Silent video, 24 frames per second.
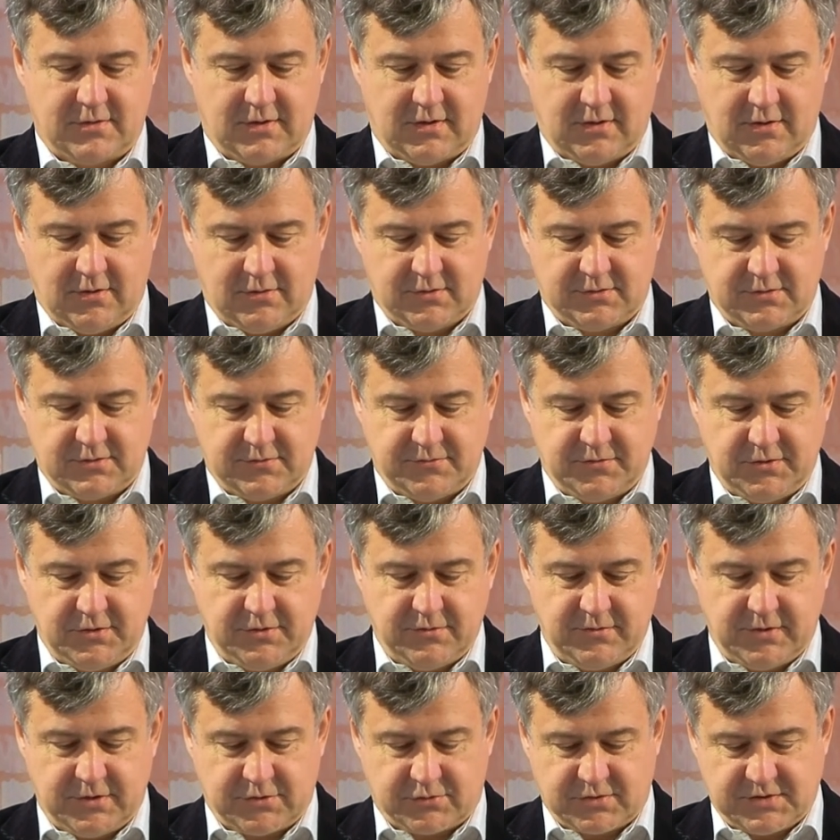a lot of
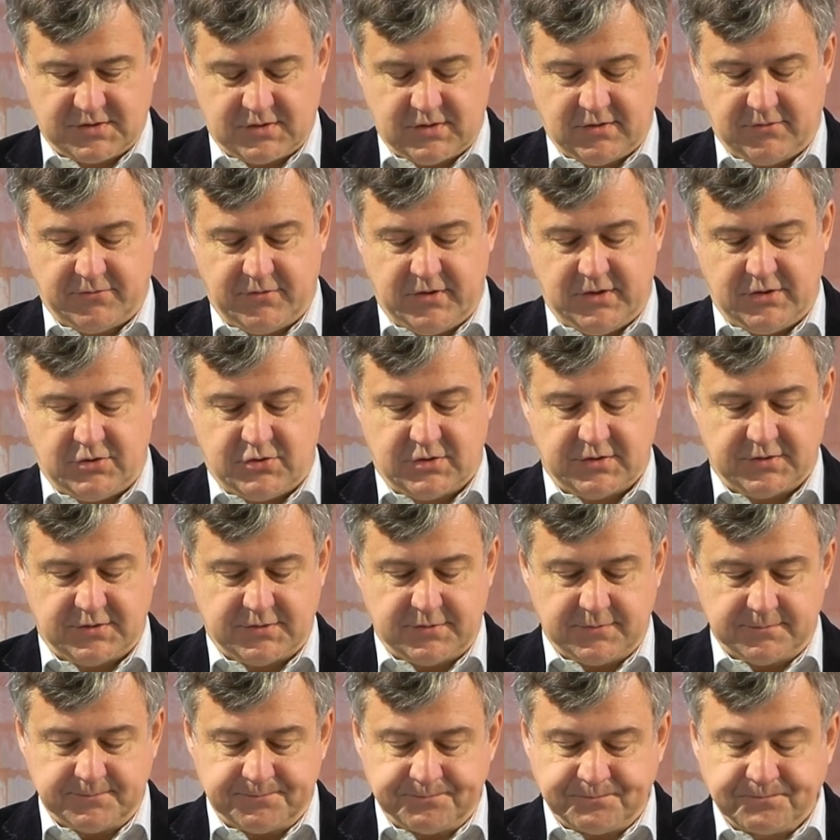new interesting
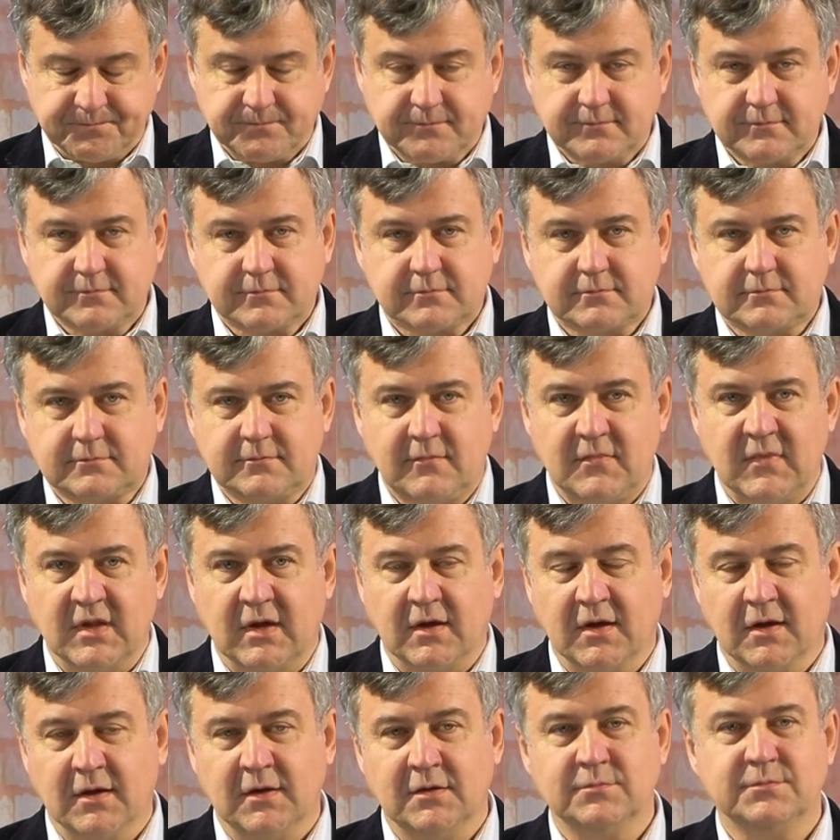features
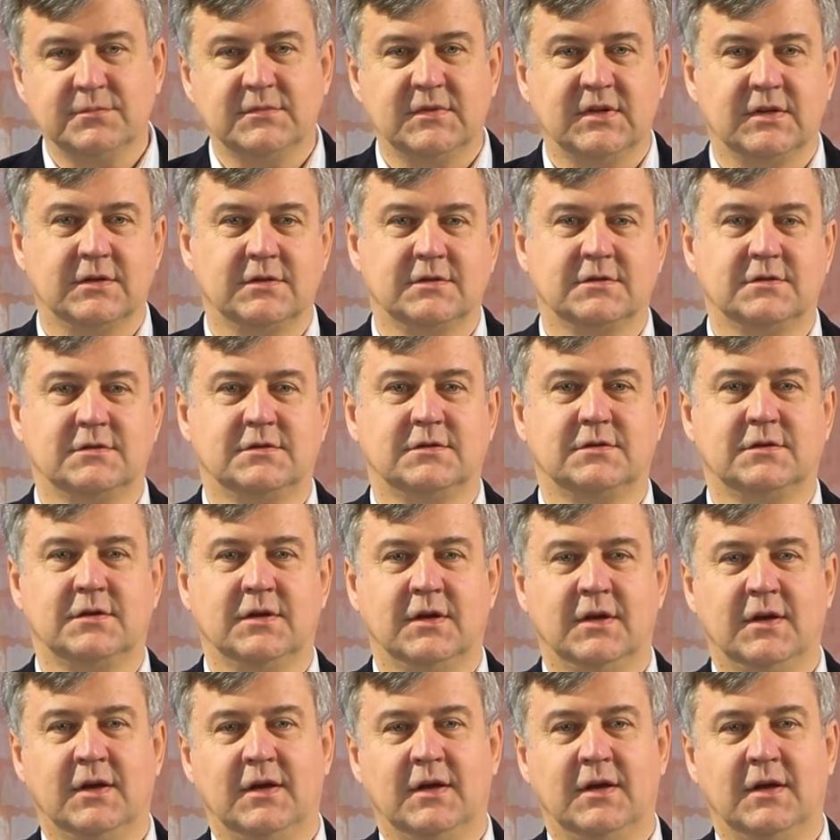that